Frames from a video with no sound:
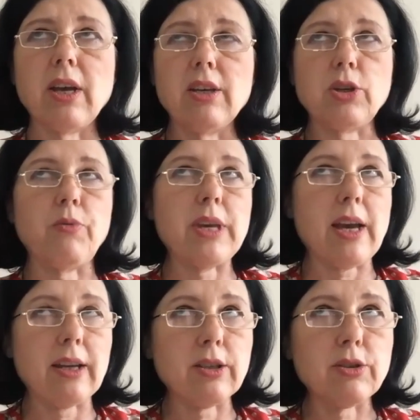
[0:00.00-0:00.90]
So
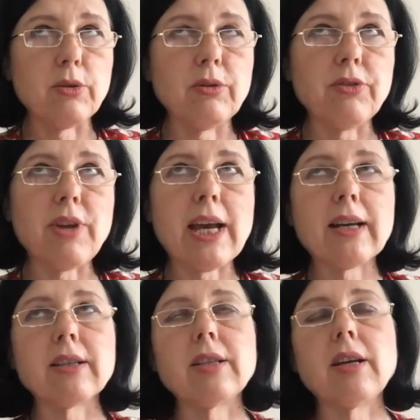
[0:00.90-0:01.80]
we had to
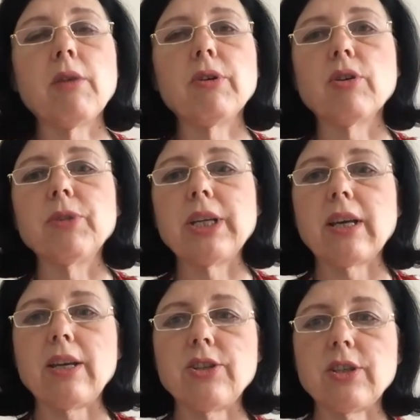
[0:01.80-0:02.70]
react. Our
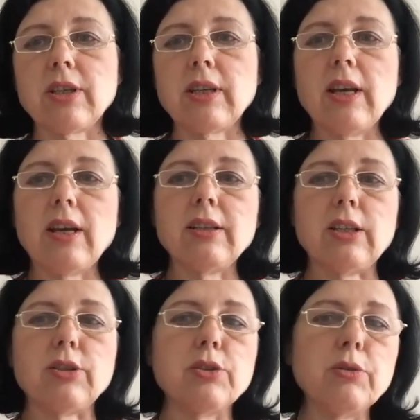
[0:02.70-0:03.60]
communication
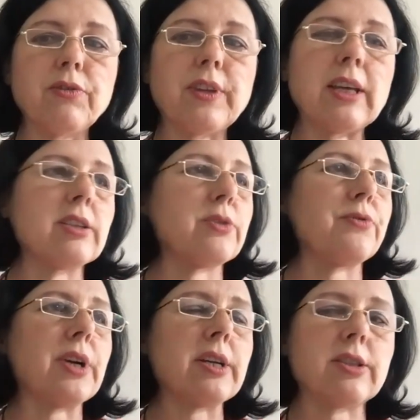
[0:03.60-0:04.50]
did two things.
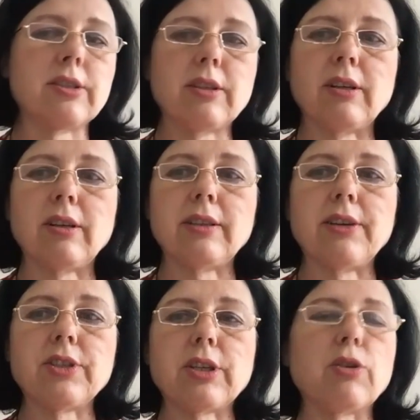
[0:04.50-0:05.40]
First,
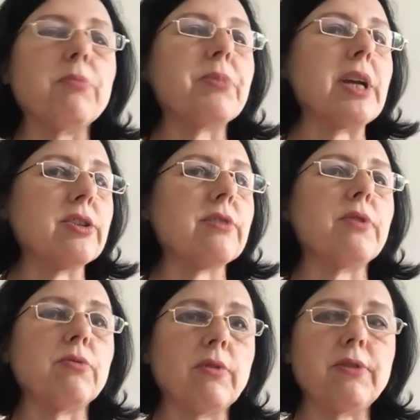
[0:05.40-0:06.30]
there is a comprehensive
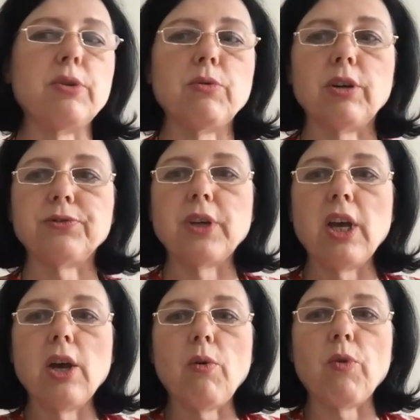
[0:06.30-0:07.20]
overview of
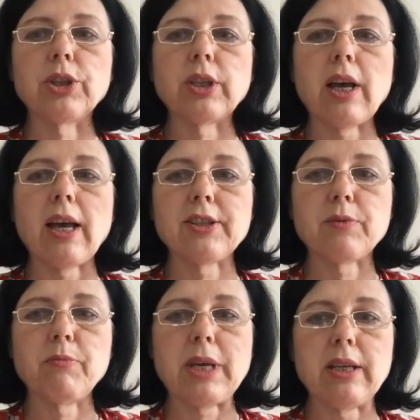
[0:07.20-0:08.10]
what
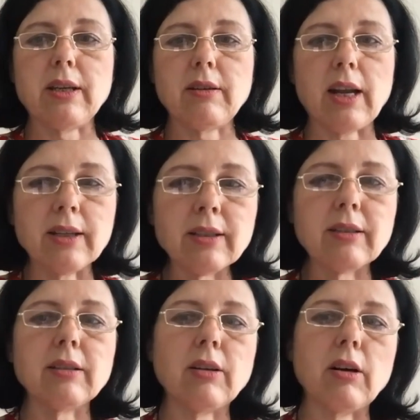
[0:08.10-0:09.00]
has been done,
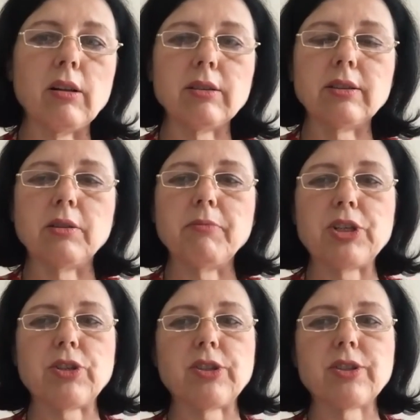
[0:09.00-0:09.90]
all the
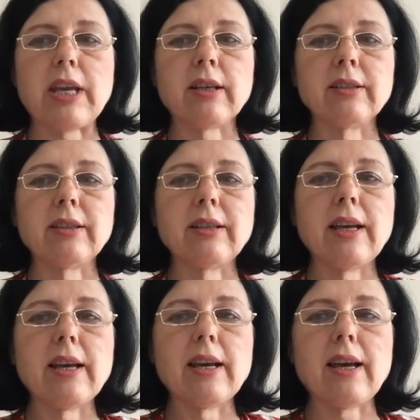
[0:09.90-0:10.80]
measures taken,
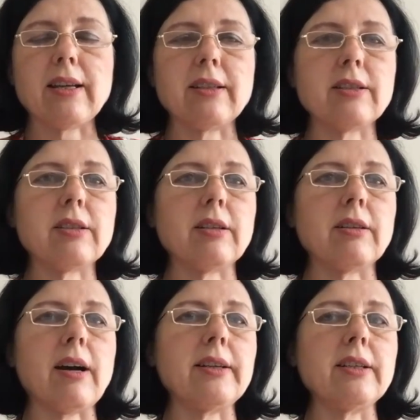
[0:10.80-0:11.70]
and
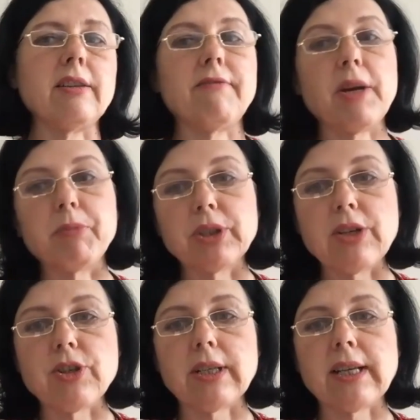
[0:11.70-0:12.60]
identify
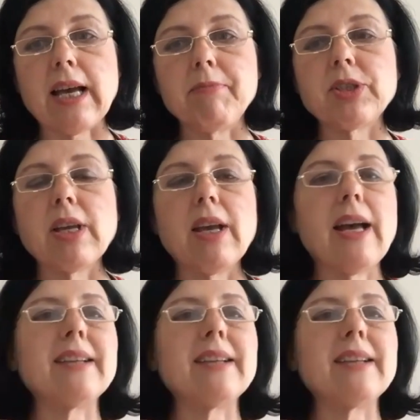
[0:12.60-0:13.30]
potential gaps.